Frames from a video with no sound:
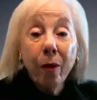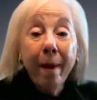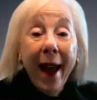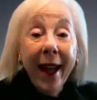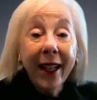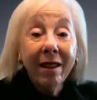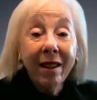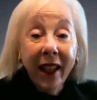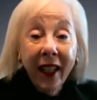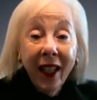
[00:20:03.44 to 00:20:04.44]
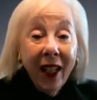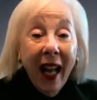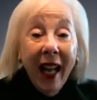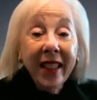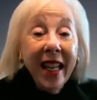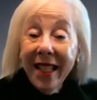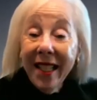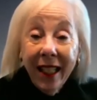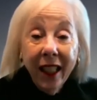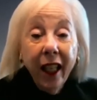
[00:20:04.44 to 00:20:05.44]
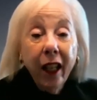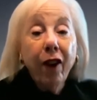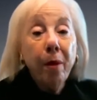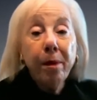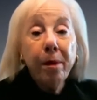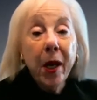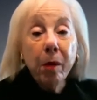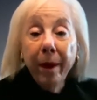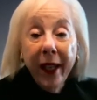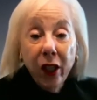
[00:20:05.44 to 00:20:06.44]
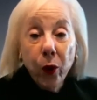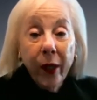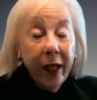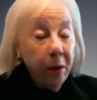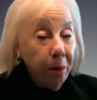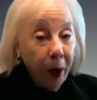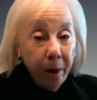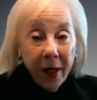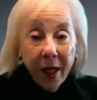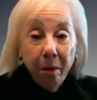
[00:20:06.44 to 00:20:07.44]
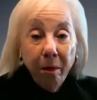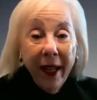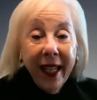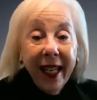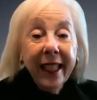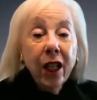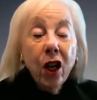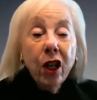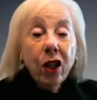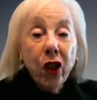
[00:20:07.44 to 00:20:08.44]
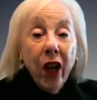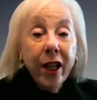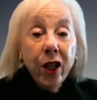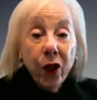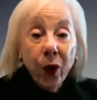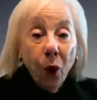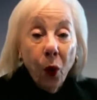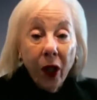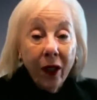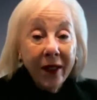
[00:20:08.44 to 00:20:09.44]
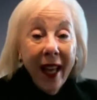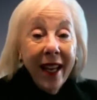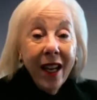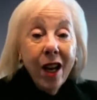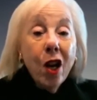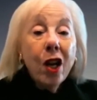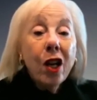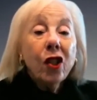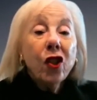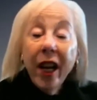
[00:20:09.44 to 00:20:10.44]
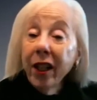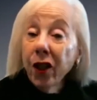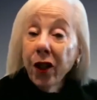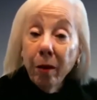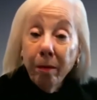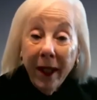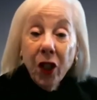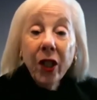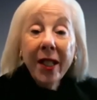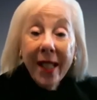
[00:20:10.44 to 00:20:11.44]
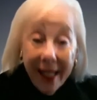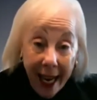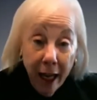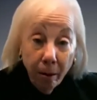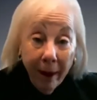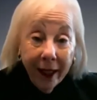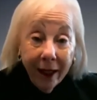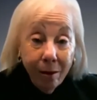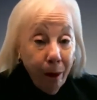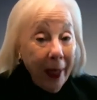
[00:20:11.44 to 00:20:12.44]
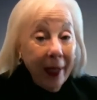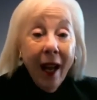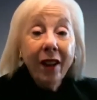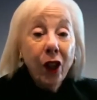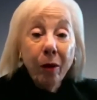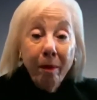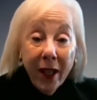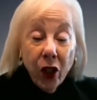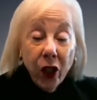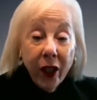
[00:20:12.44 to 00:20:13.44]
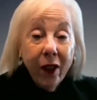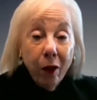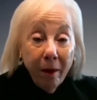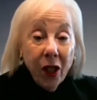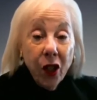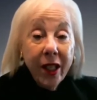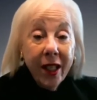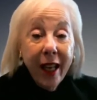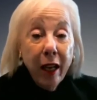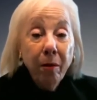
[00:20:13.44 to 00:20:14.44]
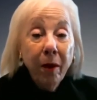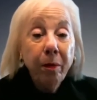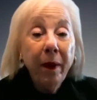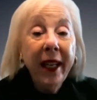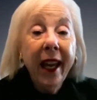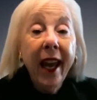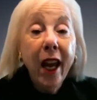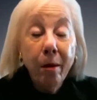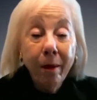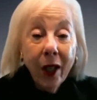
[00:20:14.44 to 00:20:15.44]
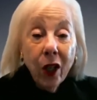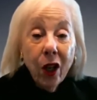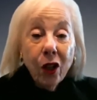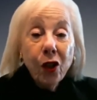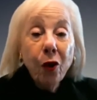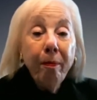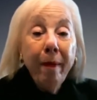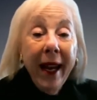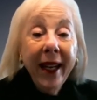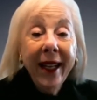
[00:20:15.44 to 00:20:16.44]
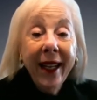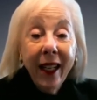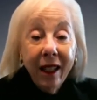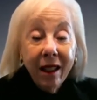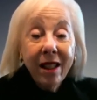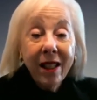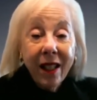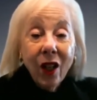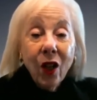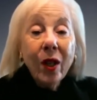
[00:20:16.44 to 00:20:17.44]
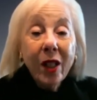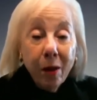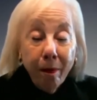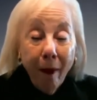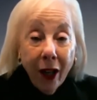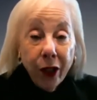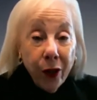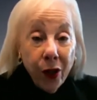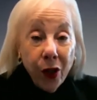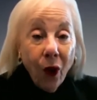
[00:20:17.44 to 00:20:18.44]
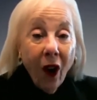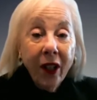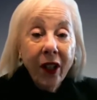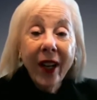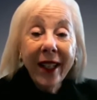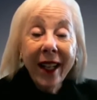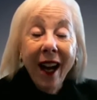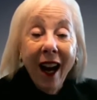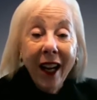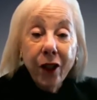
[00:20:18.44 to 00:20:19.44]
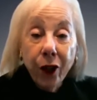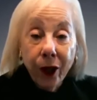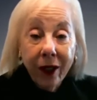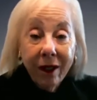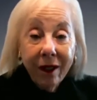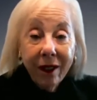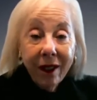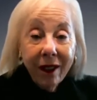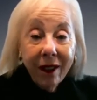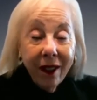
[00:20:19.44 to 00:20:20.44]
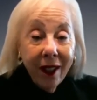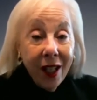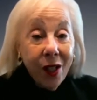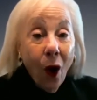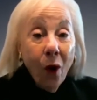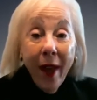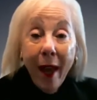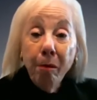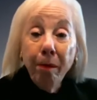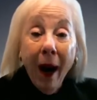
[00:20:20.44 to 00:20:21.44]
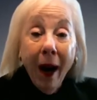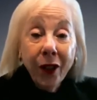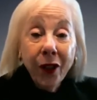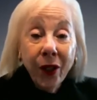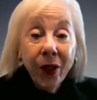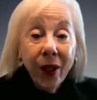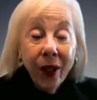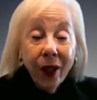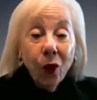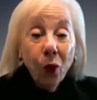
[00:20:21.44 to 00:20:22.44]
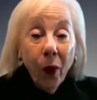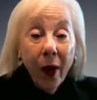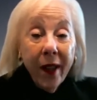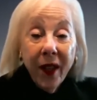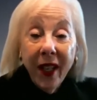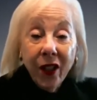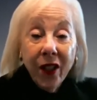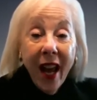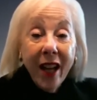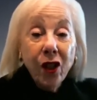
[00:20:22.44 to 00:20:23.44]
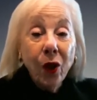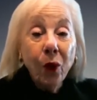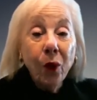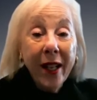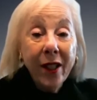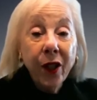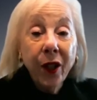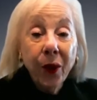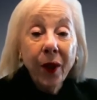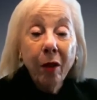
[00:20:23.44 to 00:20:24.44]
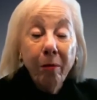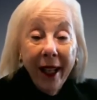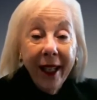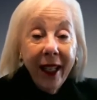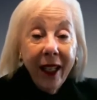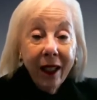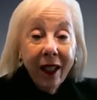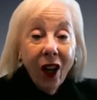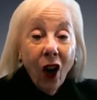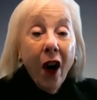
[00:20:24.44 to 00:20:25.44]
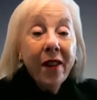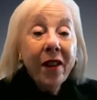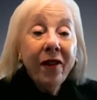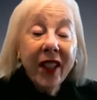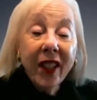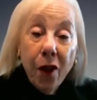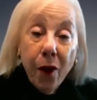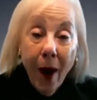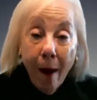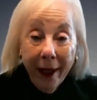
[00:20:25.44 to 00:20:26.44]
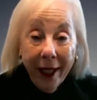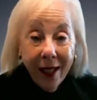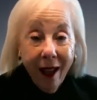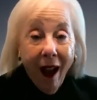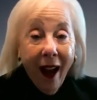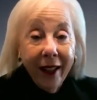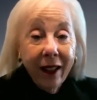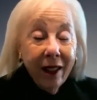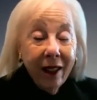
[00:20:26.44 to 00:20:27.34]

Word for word: dramatically, and they didn't give up their big dream, purpose and meaning, change the world. They changed their mission statement, but not their mission. Their mission statement became to make kids smarter, stronger, and kinder. So they partnered with the International Rescue Committee on the philanthropic side.